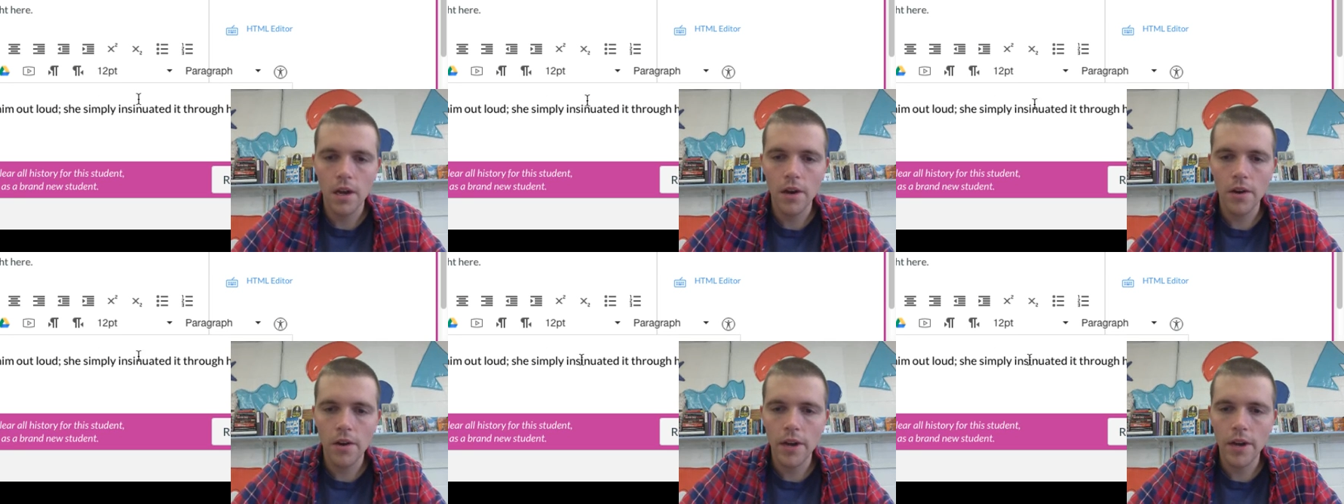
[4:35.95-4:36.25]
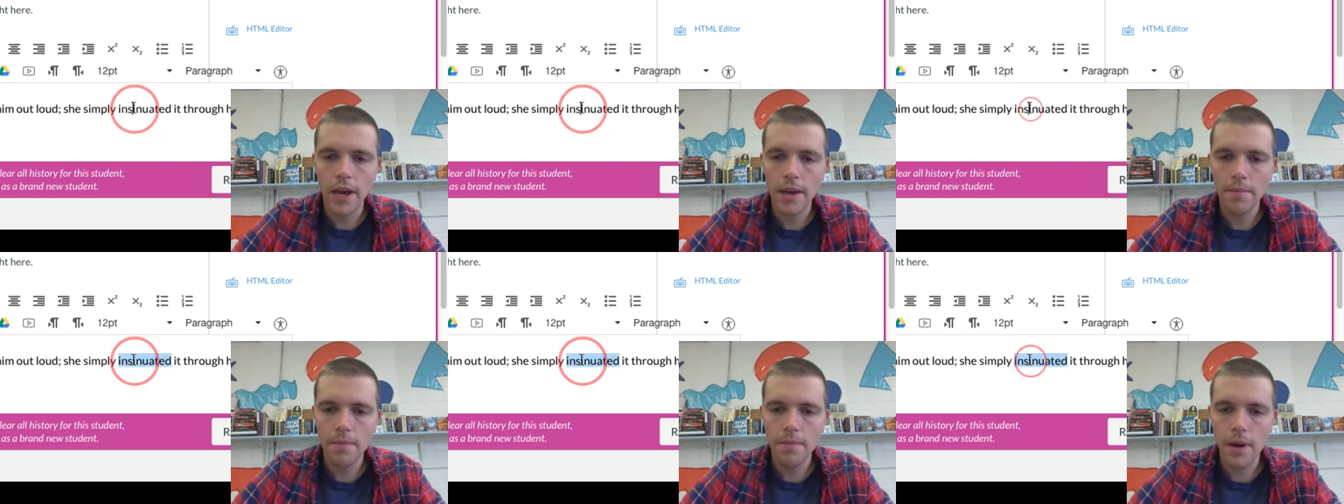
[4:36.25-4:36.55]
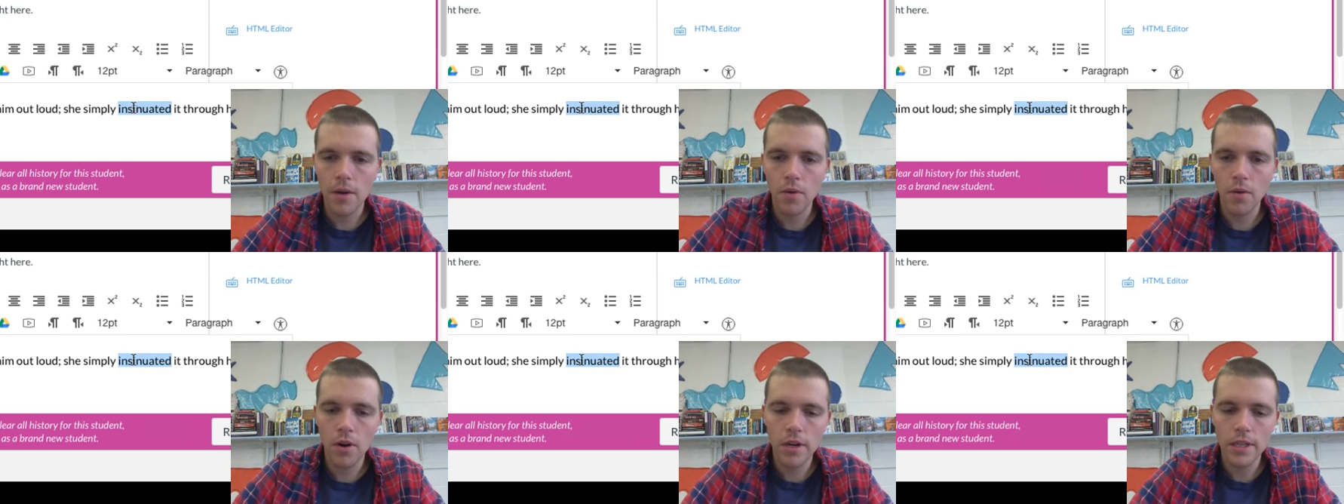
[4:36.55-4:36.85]
Okay,
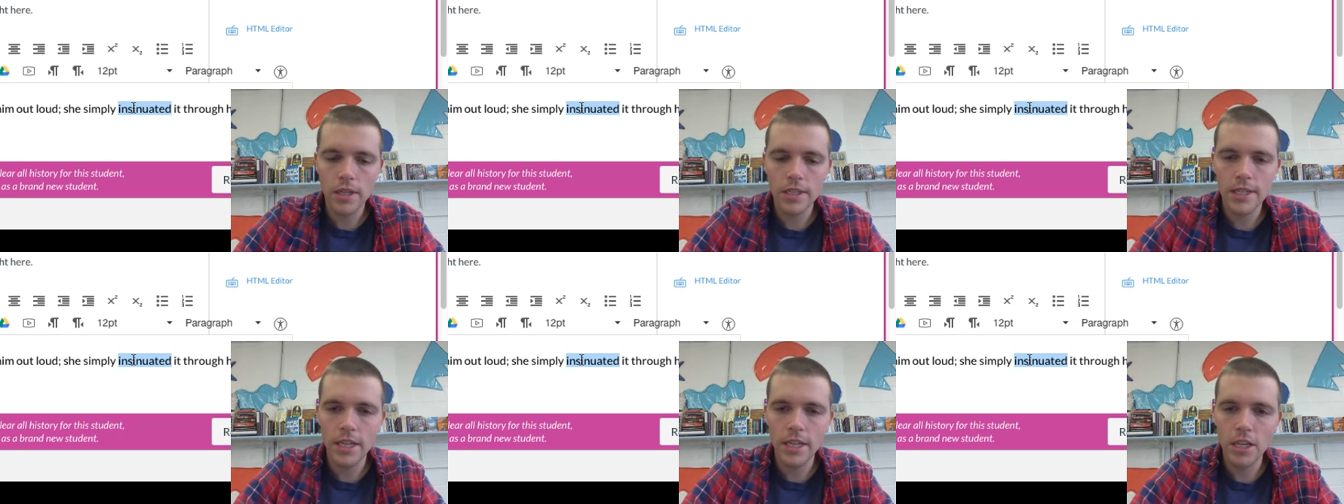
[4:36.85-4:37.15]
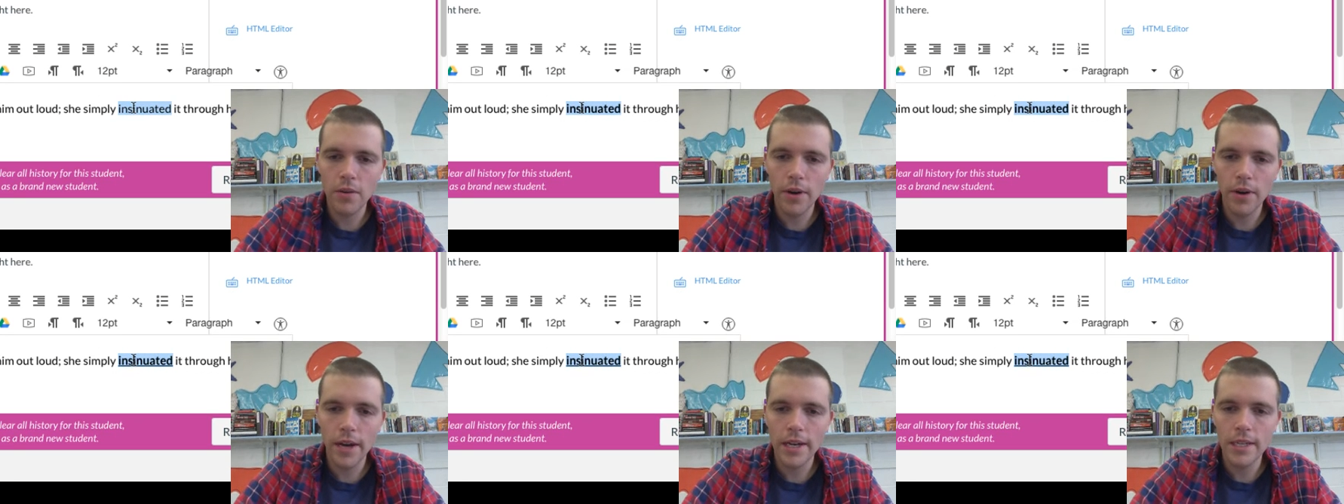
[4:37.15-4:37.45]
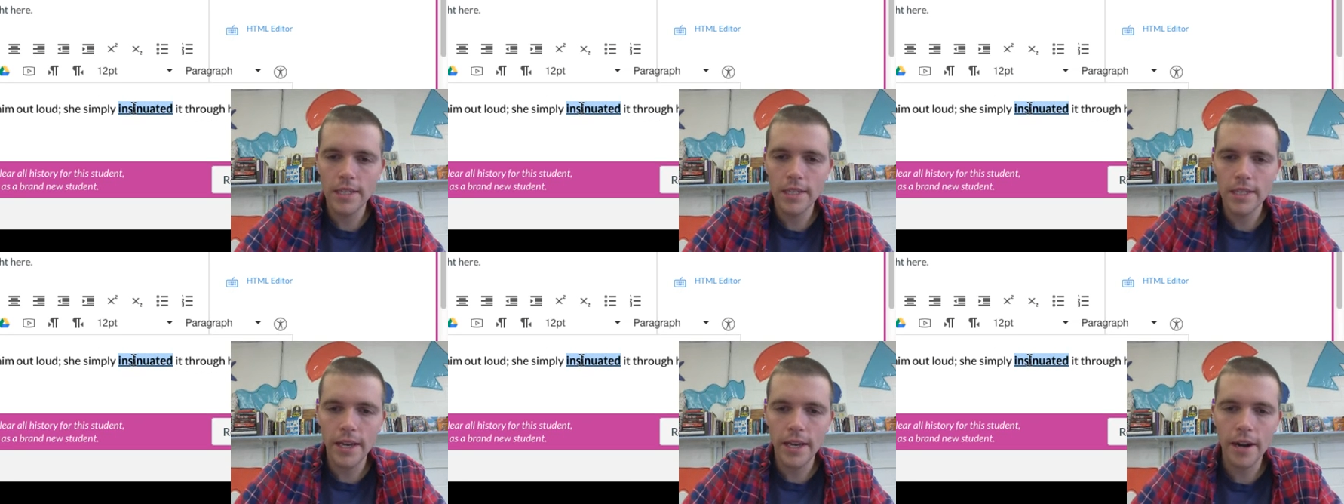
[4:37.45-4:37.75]
my word insinuate
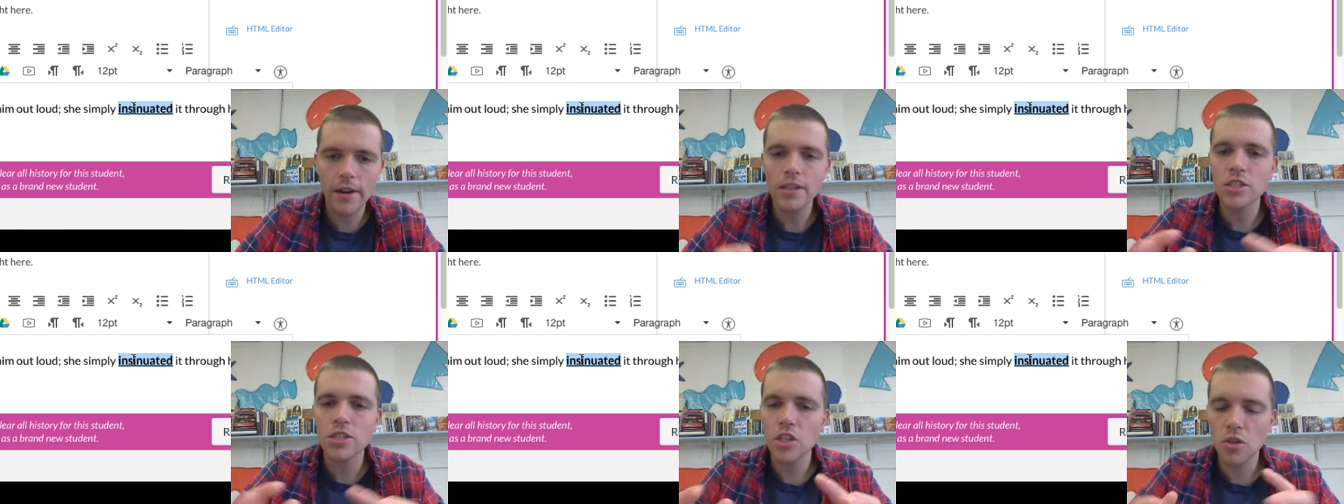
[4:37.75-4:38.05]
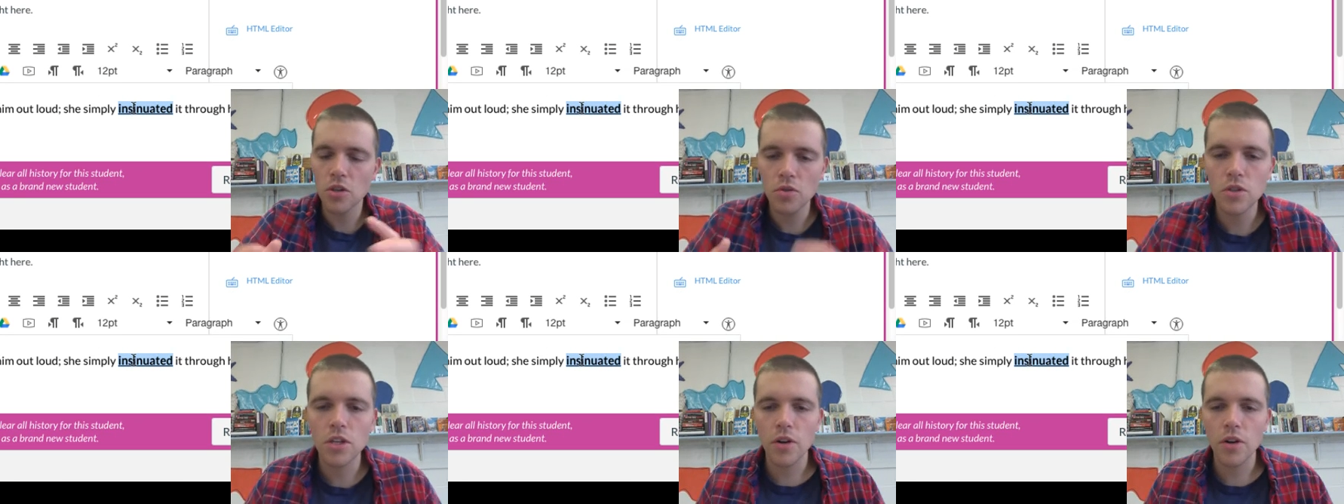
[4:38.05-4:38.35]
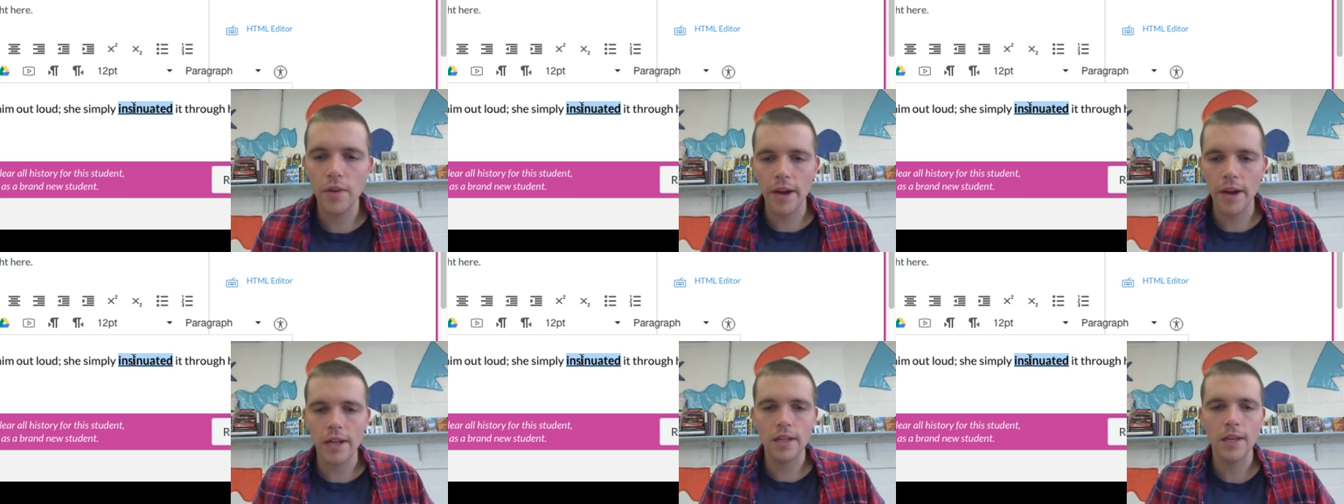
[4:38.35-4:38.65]
is there. It's used
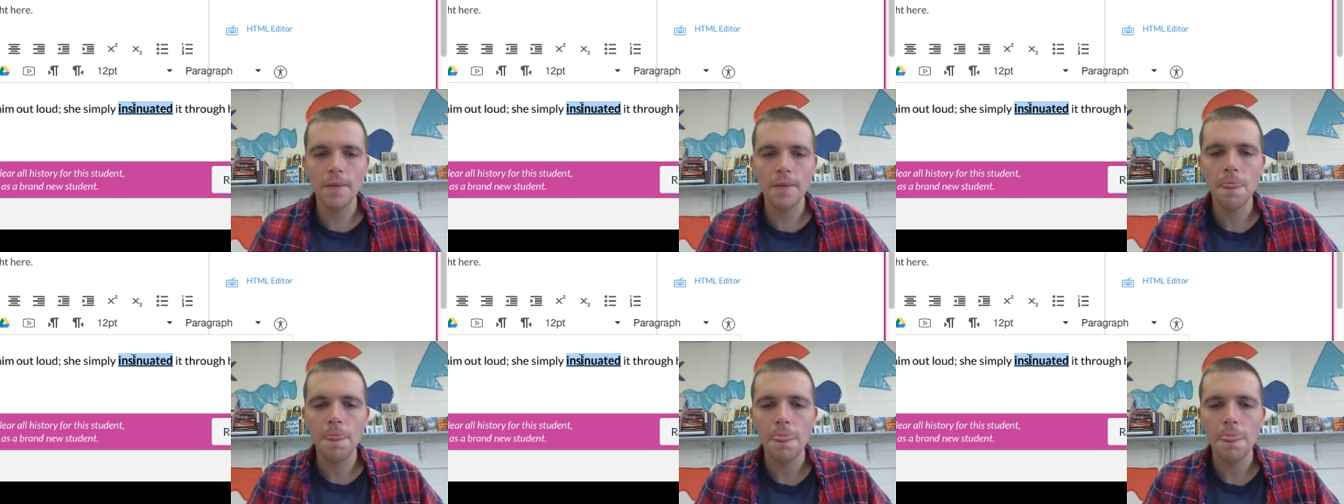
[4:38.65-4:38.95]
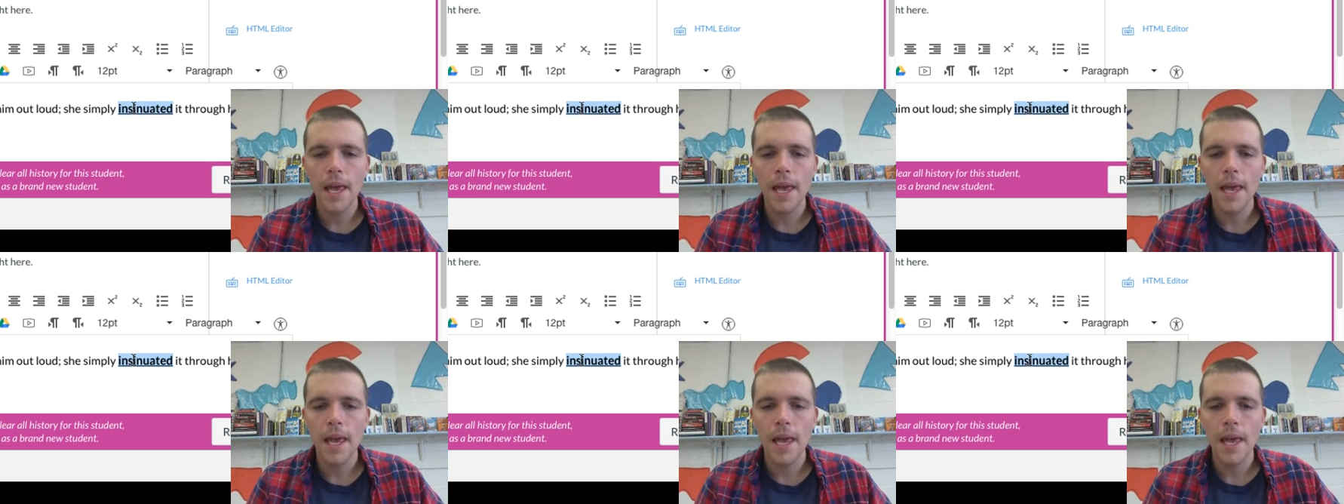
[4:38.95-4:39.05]
correctly.